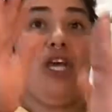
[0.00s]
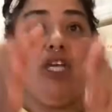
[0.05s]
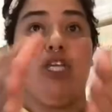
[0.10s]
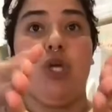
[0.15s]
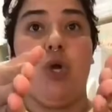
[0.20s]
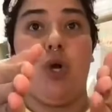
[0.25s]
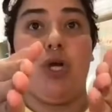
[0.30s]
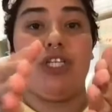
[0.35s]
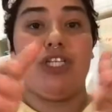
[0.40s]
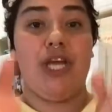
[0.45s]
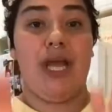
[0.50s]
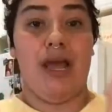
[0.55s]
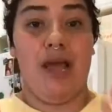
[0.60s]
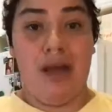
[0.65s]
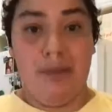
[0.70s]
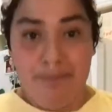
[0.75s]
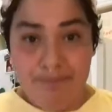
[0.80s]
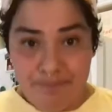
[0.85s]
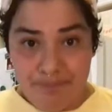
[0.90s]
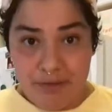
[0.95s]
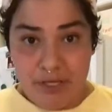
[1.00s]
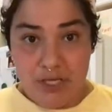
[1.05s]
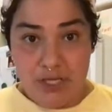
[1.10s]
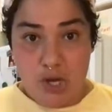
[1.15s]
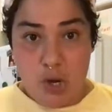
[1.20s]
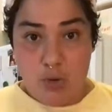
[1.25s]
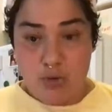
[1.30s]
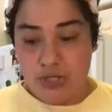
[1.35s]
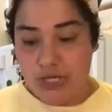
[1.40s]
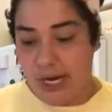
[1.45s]
Your jam,
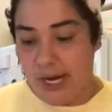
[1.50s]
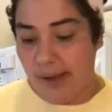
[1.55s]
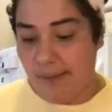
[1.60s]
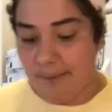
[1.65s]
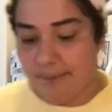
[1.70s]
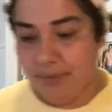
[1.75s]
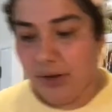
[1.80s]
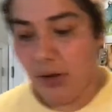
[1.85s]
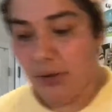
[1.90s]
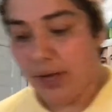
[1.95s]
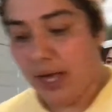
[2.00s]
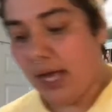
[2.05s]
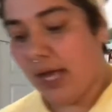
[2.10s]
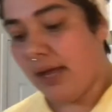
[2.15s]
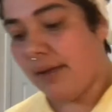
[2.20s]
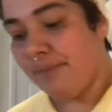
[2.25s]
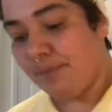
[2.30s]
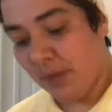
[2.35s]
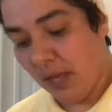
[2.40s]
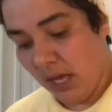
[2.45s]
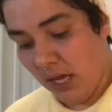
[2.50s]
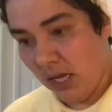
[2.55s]
yo jam. Okay?